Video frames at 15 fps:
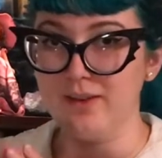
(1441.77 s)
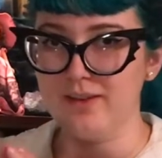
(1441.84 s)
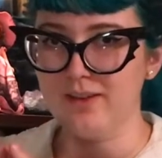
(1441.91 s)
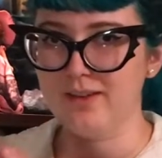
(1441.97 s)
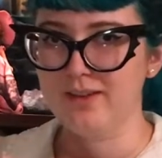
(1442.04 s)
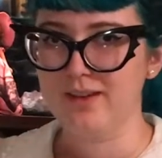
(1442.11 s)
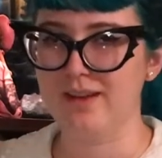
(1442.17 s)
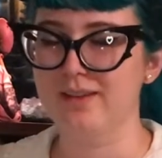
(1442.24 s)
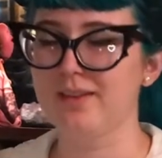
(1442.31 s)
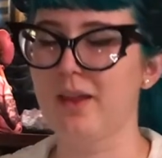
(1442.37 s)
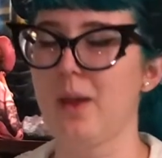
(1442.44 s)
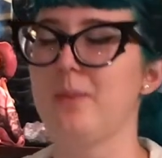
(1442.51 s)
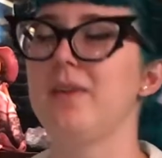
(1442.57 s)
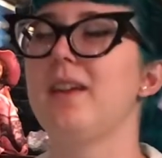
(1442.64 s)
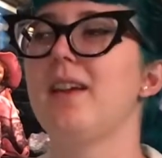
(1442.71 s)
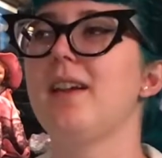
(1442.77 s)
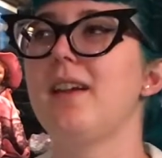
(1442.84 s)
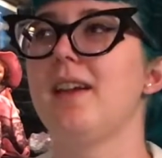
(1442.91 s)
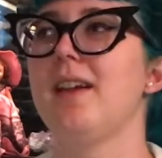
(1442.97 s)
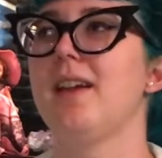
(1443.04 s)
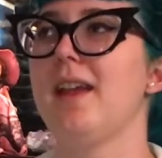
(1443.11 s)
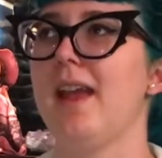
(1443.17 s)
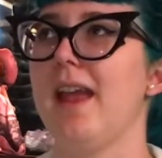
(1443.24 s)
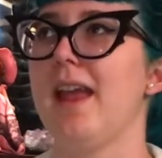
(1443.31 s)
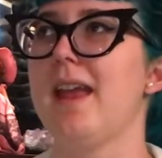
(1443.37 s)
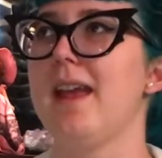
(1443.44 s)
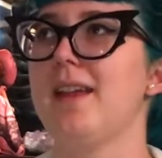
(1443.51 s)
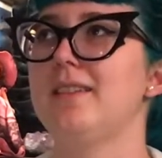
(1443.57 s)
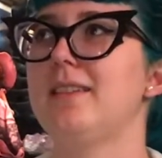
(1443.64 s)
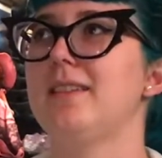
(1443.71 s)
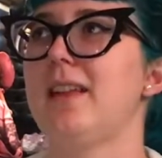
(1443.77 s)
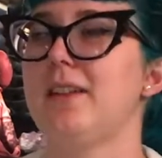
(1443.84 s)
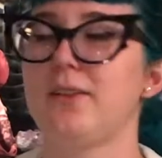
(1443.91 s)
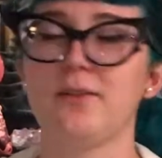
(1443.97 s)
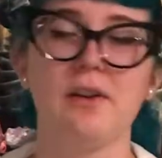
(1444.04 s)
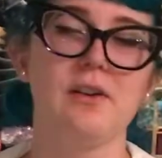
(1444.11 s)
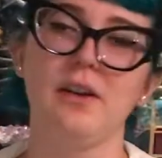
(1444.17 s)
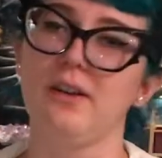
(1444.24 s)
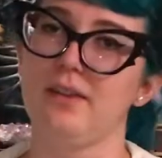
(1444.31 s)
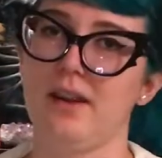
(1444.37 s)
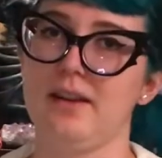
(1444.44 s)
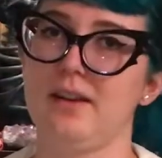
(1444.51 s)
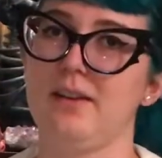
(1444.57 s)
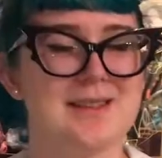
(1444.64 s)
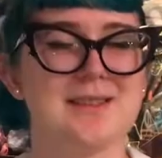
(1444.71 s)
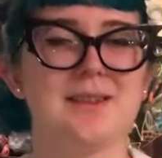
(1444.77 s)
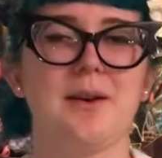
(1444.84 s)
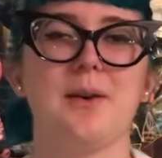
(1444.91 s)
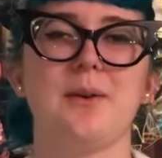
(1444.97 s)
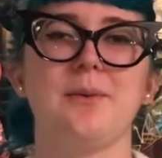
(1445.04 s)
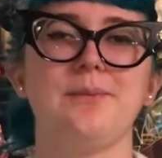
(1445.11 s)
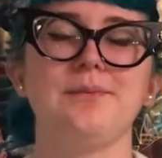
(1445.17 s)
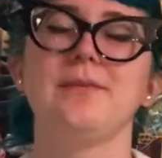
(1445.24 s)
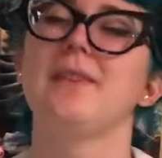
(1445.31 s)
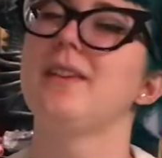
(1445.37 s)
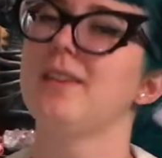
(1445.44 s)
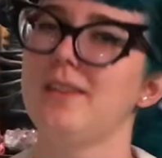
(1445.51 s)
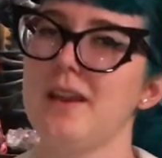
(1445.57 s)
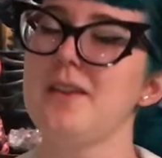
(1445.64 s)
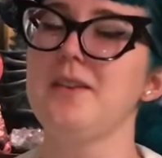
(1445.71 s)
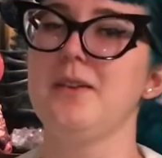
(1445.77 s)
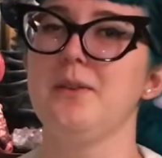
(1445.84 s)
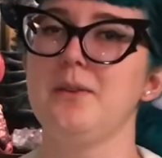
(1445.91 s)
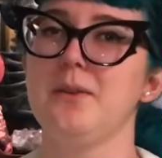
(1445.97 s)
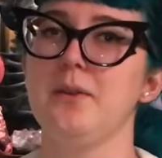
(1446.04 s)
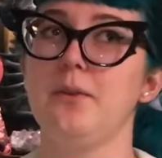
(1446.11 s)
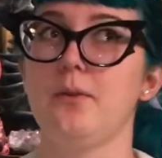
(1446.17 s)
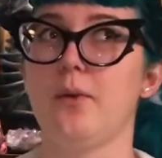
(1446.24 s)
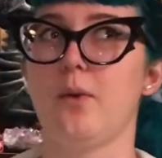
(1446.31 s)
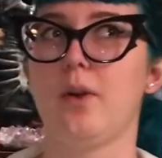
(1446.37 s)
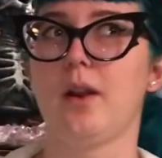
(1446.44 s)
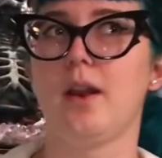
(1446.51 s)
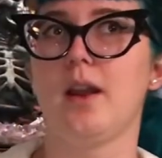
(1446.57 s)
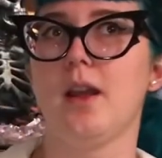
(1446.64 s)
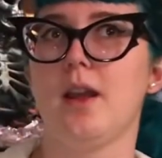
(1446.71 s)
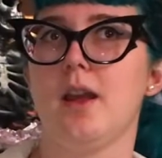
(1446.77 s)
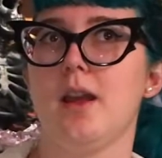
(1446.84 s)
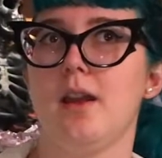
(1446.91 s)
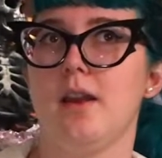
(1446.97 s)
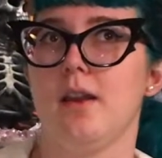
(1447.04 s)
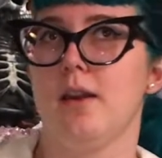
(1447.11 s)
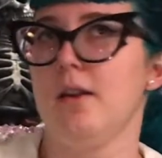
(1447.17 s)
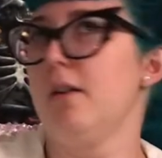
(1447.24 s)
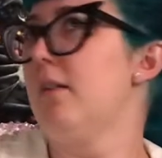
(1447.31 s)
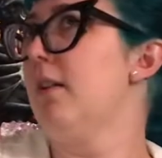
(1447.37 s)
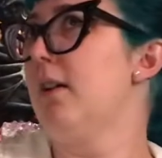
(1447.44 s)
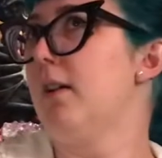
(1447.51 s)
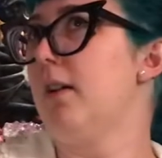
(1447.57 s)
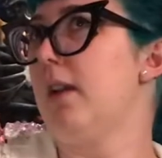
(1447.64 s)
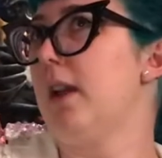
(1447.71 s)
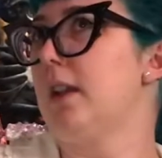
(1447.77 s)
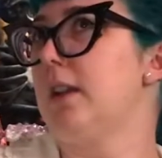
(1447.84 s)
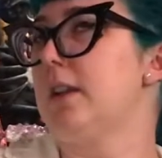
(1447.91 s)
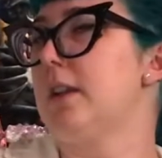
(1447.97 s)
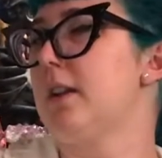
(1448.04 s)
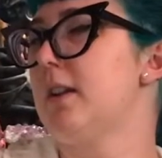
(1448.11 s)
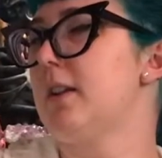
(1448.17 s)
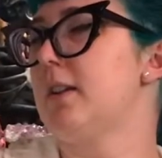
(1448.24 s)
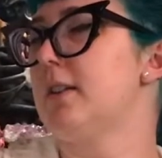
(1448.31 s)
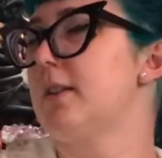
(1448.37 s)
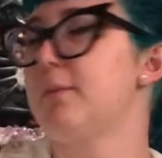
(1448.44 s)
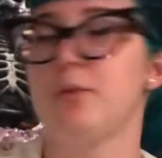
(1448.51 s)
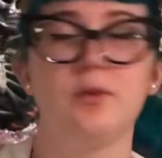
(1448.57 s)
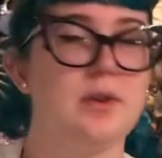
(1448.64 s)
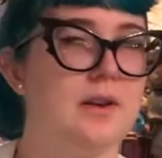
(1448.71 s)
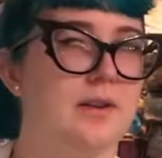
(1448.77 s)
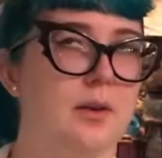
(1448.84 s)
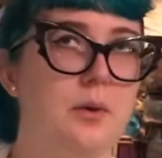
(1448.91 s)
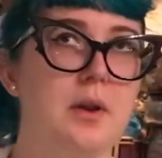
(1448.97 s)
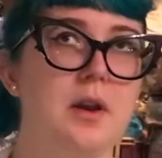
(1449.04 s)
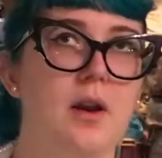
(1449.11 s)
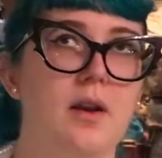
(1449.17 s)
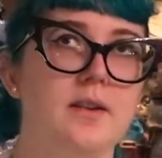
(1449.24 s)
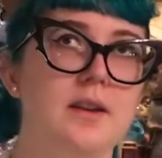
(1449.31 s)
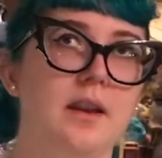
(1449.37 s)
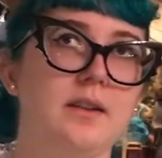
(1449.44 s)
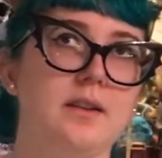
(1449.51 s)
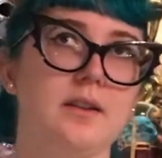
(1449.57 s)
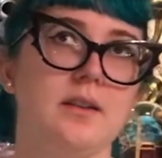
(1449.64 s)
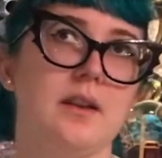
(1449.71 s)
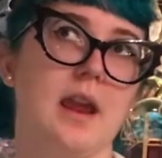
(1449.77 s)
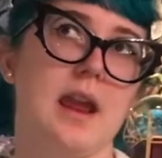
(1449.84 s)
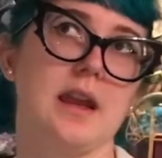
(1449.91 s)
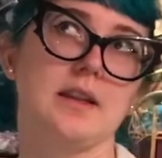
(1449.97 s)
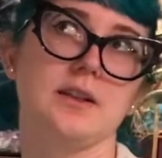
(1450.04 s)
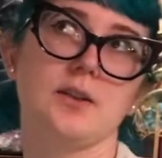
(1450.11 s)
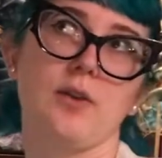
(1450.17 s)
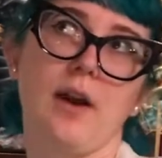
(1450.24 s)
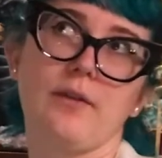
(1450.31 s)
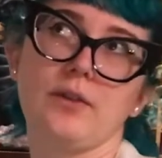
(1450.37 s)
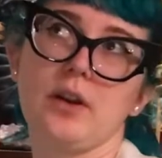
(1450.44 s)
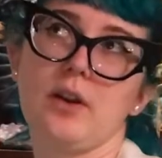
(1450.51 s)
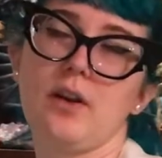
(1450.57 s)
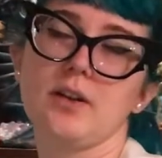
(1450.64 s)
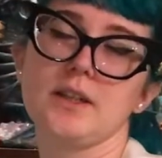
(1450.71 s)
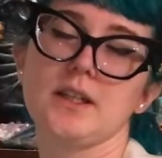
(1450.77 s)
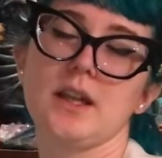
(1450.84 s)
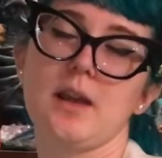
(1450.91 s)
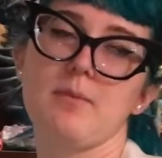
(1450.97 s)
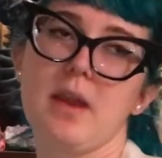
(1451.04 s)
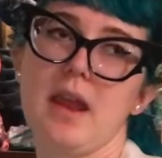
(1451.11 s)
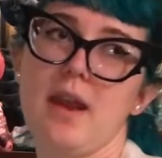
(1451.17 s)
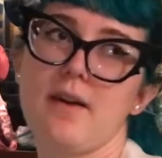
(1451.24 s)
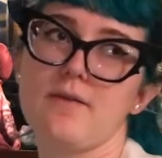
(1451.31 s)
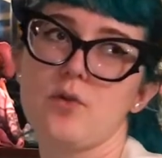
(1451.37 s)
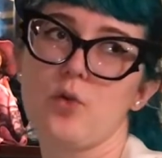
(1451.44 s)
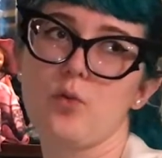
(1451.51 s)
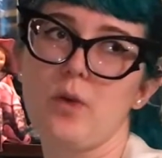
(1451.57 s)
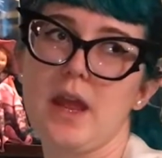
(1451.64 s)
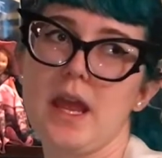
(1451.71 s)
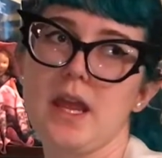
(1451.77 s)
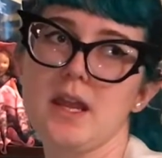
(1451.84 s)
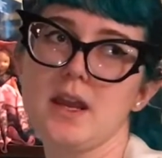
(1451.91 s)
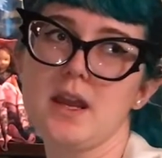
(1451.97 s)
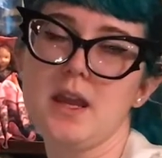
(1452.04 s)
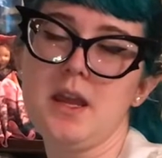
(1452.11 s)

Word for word: season is coming and that's very exciting. So stay tuned for any spooky sewing content and crafting content I may have your way.